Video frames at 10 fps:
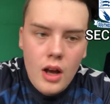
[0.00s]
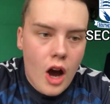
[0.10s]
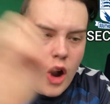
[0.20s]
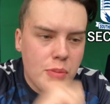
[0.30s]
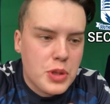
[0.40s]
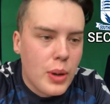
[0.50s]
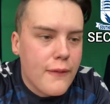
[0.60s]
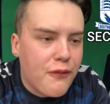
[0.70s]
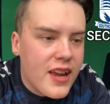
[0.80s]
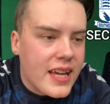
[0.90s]
Holmes
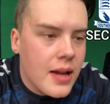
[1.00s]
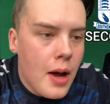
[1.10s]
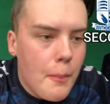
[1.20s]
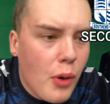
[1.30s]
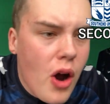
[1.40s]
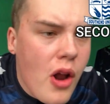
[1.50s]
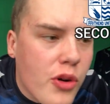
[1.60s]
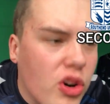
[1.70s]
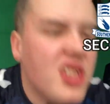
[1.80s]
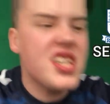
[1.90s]
quick freaking. Bruno
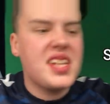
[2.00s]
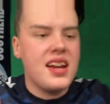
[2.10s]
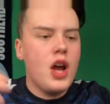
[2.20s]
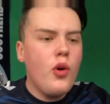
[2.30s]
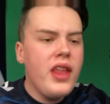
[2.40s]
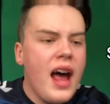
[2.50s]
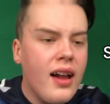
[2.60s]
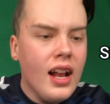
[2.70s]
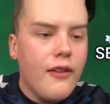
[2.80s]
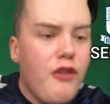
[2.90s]
crosses it. No one there.
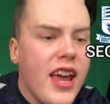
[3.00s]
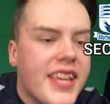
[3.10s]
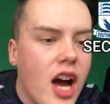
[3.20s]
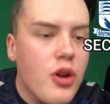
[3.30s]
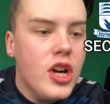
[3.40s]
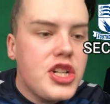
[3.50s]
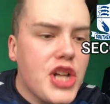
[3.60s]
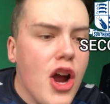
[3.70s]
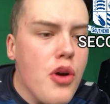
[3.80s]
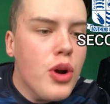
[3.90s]
Recco,
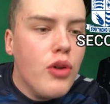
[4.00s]
shoot!